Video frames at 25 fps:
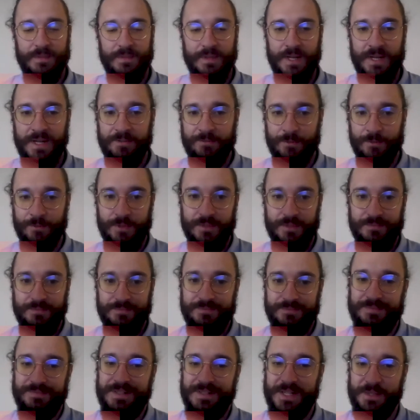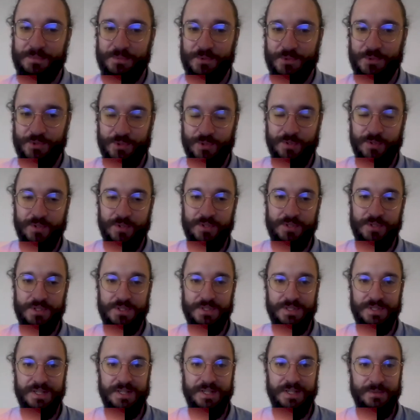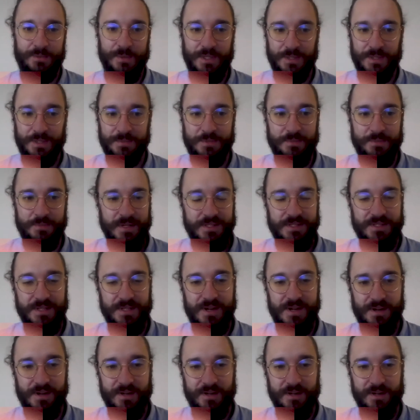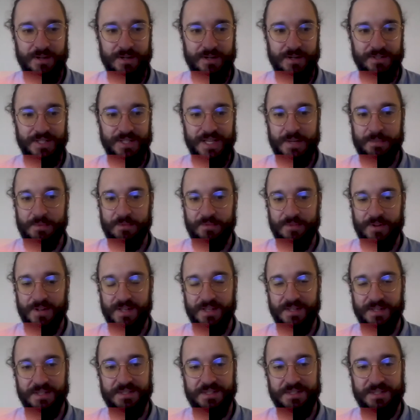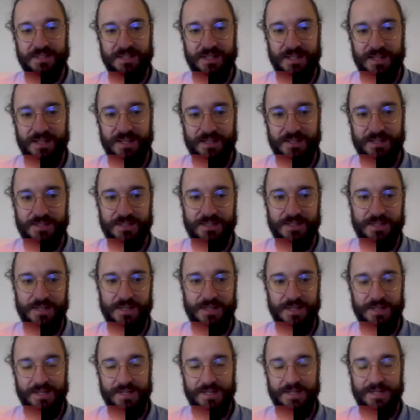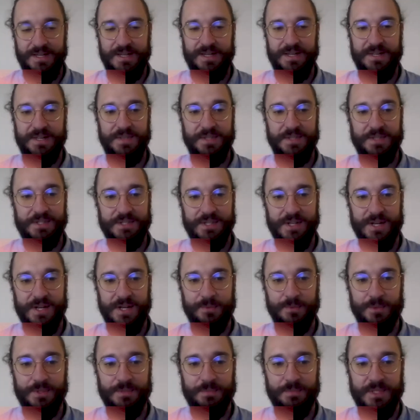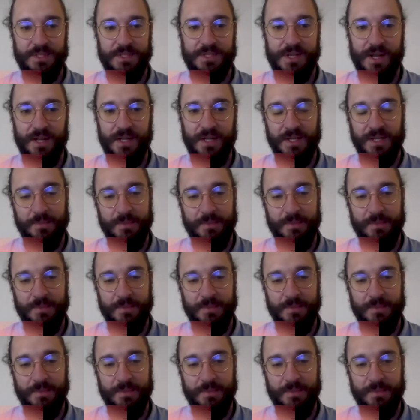Hi, everyone. My name is George, and welcome to my talk on gamifying SDKs. In this talk, we'll be talking